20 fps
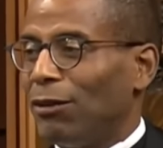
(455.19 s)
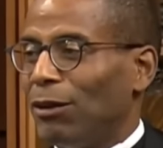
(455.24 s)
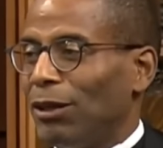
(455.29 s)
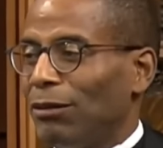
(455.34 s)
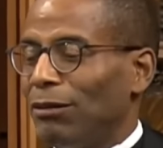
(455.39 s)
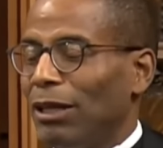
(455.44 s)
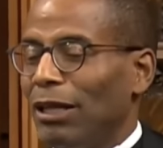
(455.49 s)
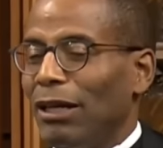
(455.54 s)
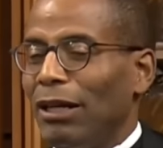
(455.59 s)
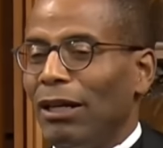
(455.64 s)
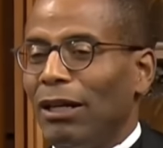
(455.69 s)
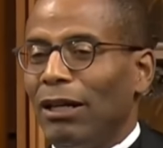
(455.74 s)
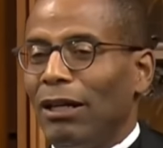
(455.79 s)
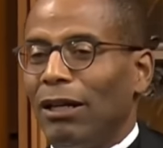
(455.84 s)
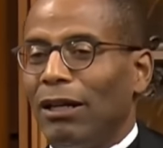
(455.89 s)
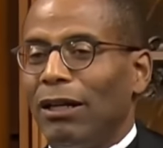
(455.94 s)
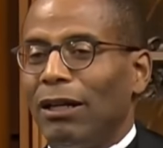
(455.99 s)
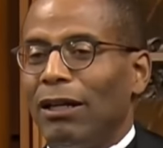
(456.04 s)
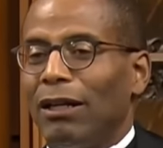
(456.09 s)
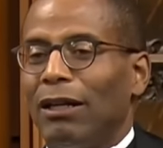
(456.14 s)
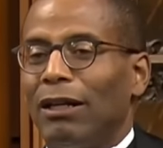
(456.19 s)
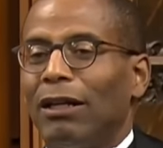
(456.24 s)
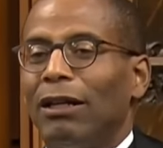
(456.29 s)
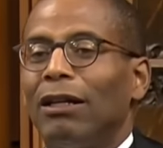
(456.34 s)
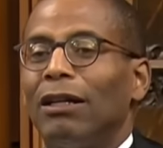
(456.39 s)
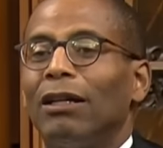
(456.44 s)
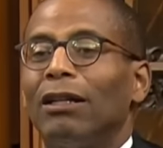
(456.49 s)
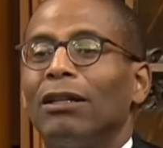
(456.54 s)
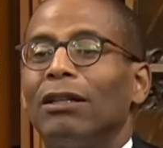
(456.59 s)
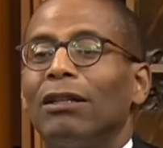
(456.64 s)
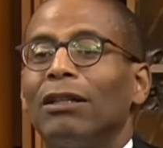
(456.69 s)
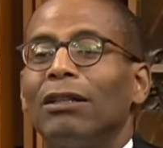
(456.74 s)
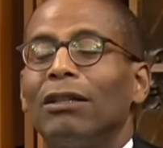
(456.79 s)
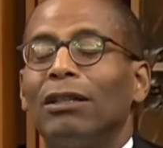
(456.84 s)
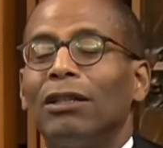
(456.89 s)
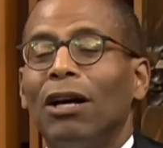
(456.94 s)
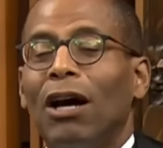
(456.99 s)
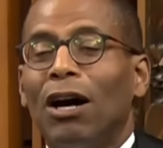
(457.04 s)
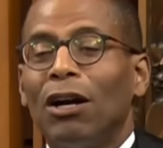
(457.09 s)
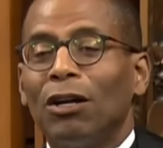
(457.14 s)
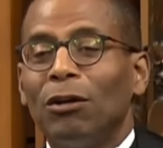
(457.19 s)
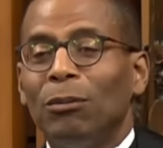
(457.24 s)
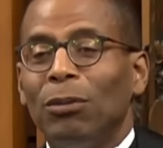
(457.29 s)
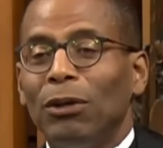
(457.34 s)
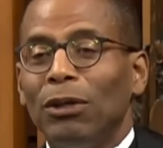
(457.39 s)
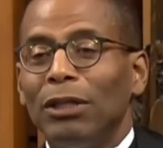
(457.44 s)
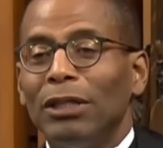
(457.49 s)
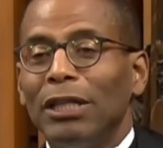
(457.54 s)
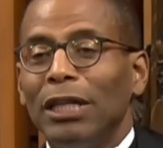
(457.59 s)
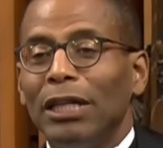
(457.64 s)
He didn't mute the mic. I appreciate that.